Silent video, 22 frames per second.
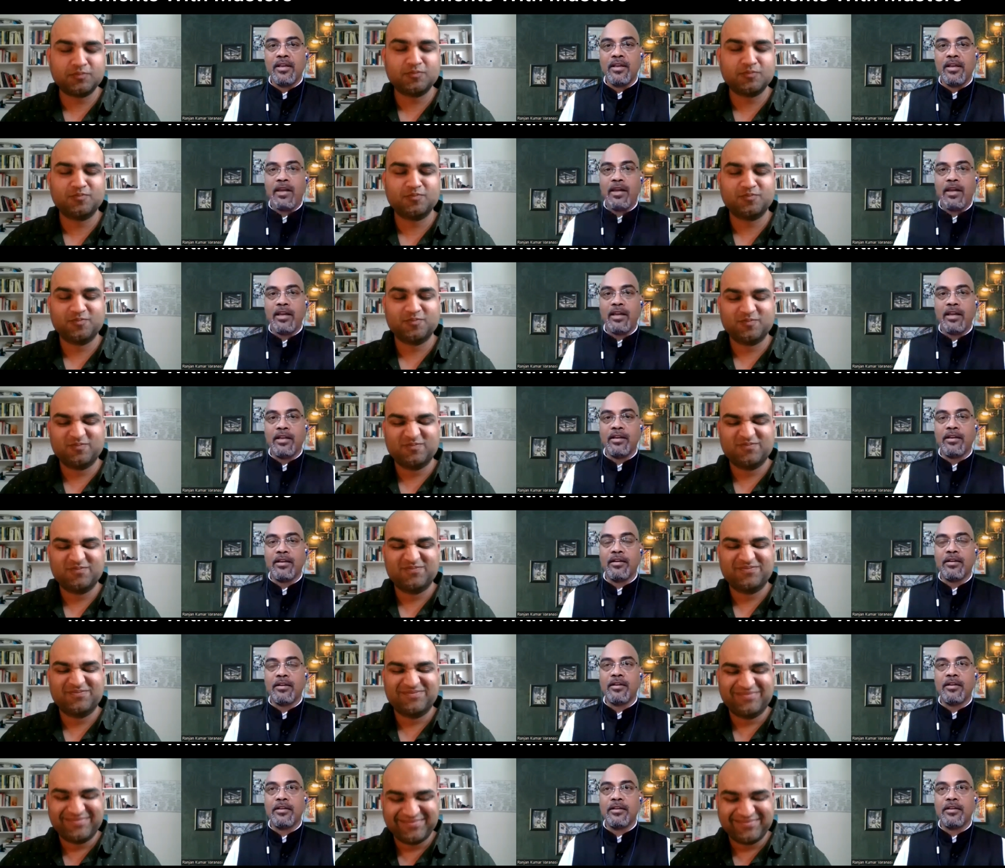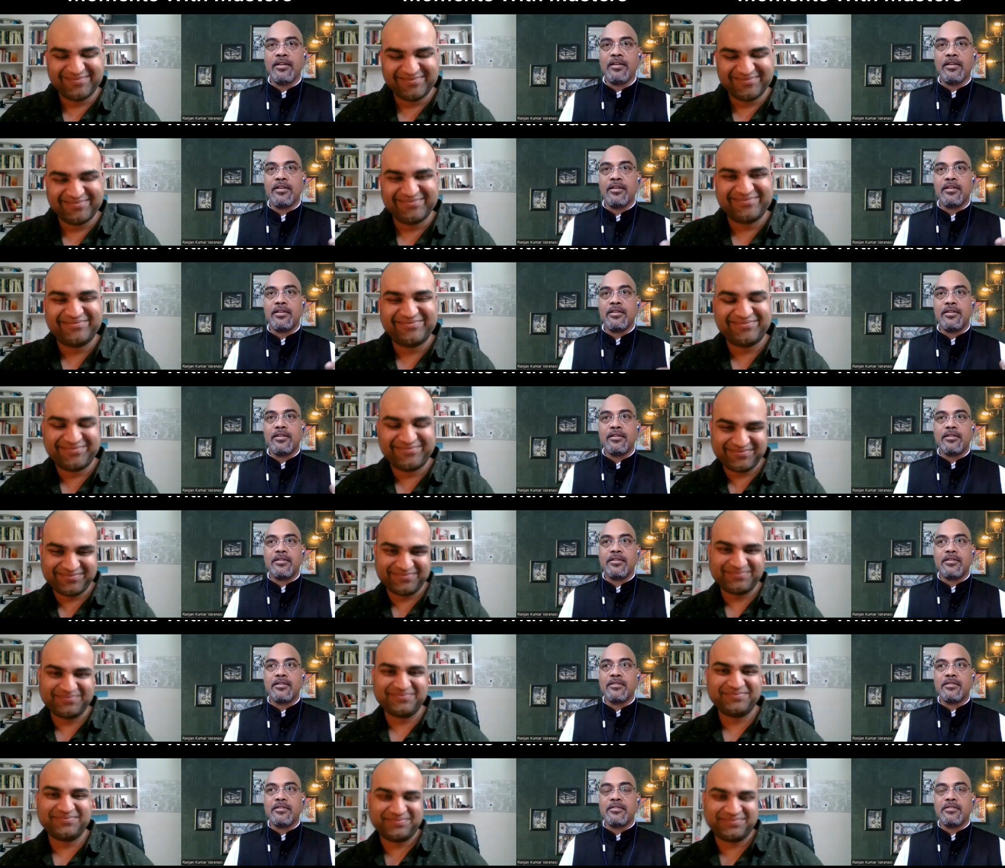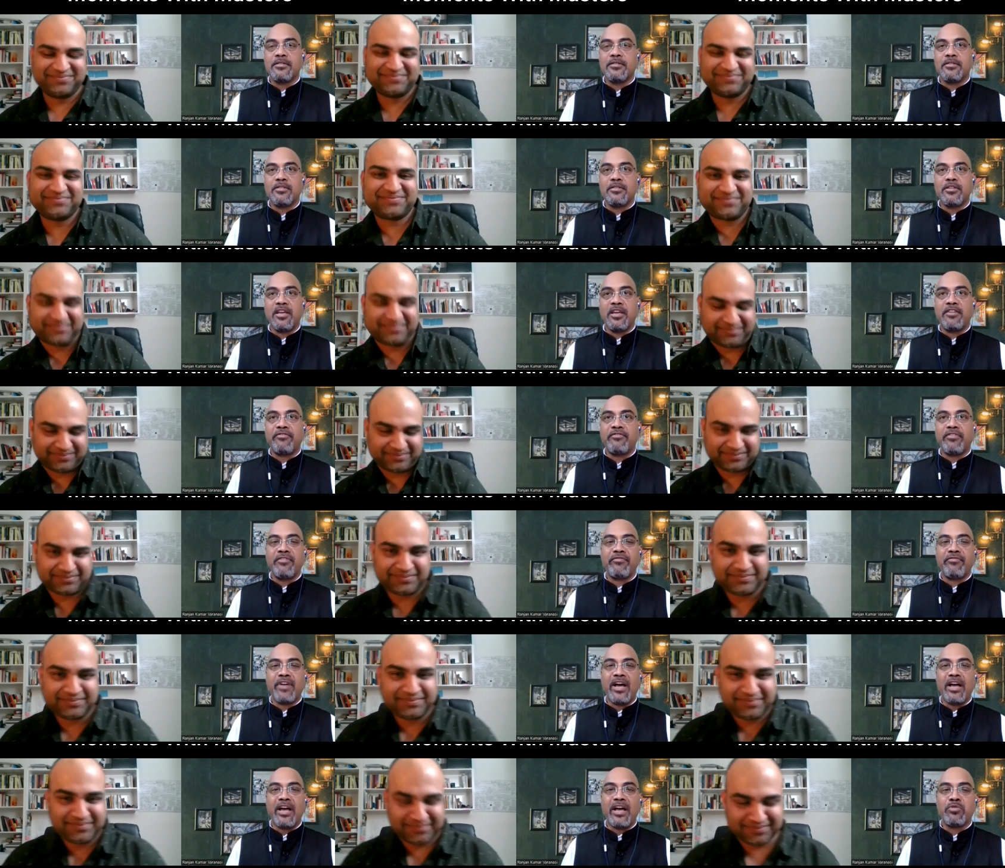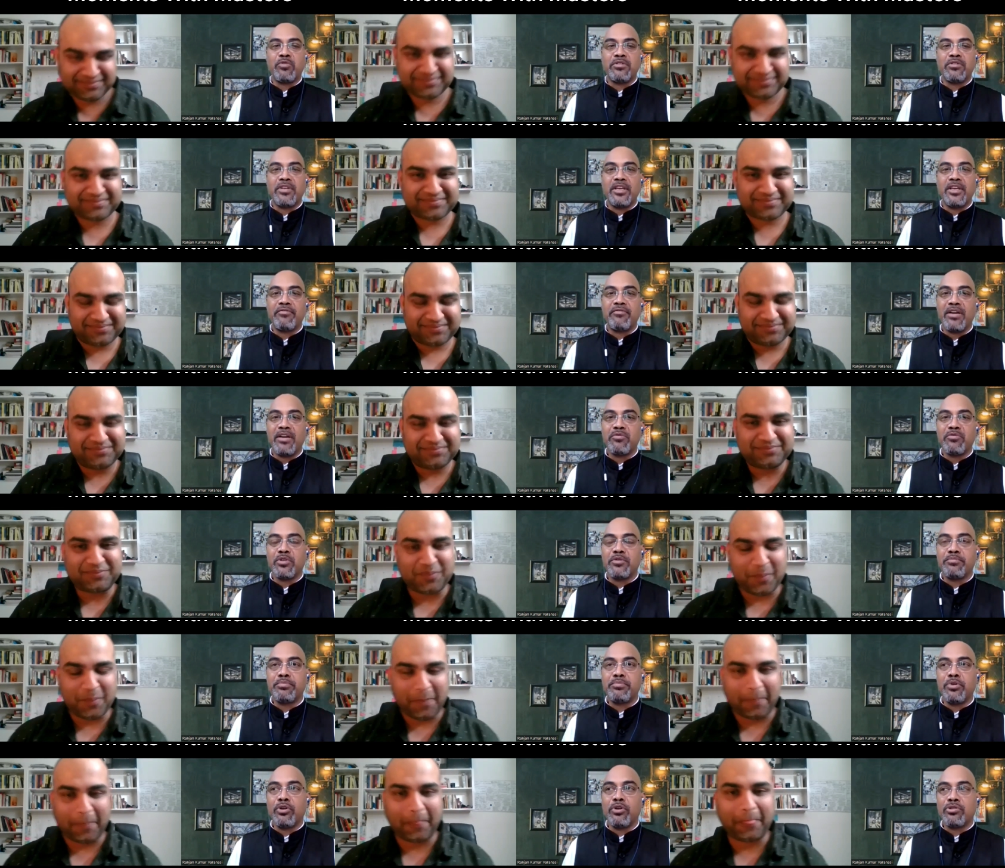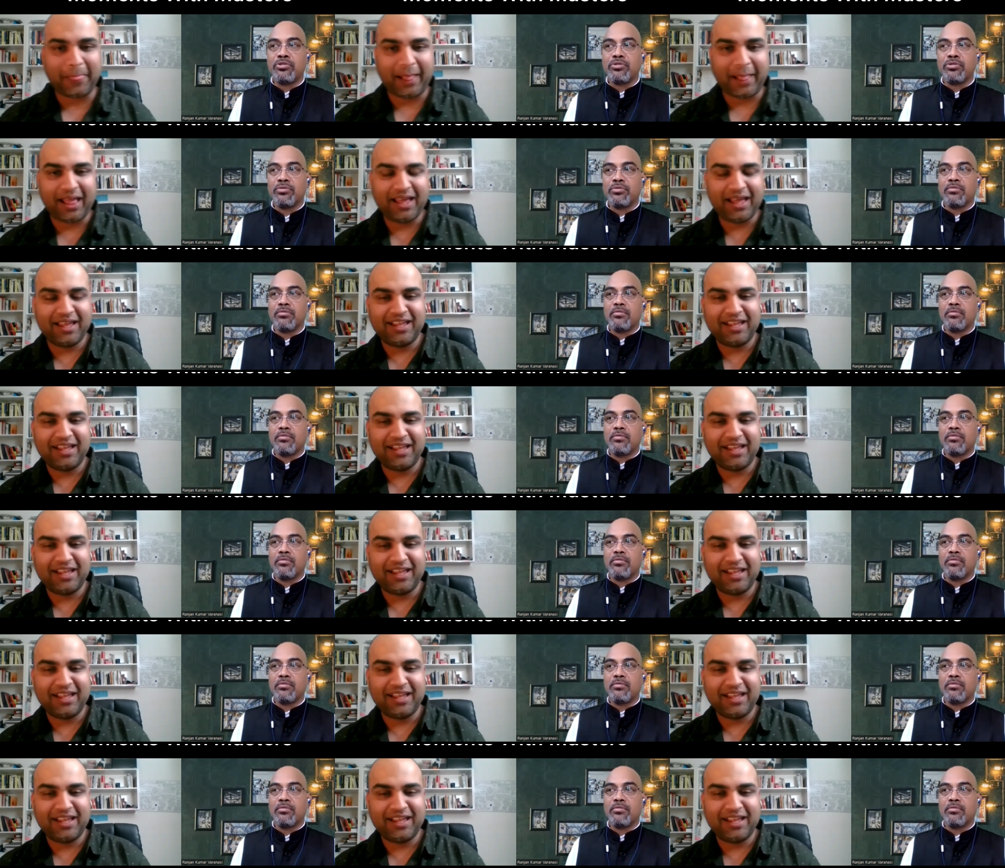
Speaker 1: And if if I would if I would put